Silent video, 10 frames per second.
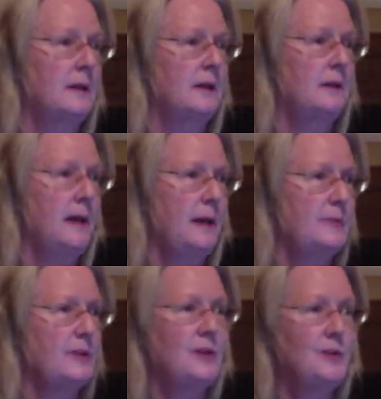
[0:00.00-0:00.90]
come
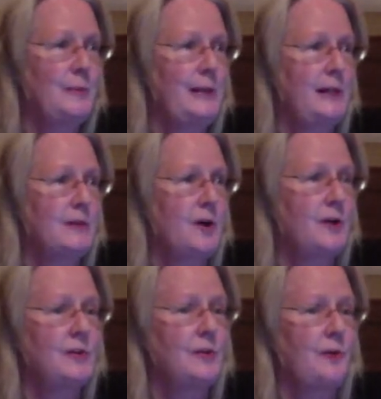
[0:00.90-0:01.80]
to those meetings
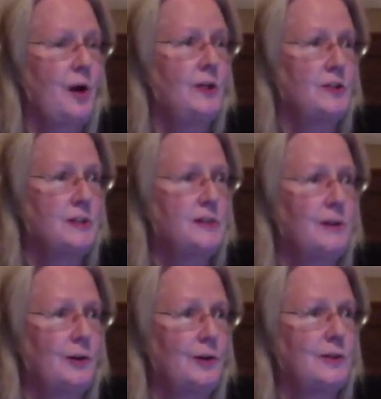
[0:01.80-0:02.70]
also, not just
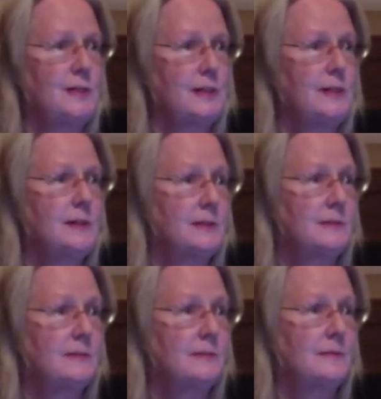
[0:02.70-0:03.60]
the
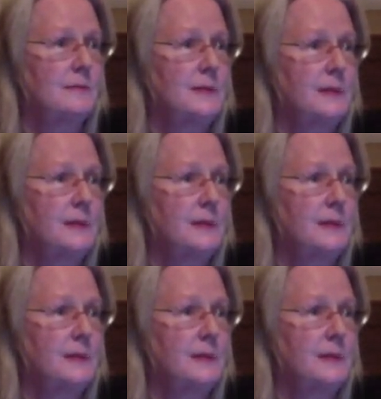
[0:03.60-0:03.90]
nurses. So,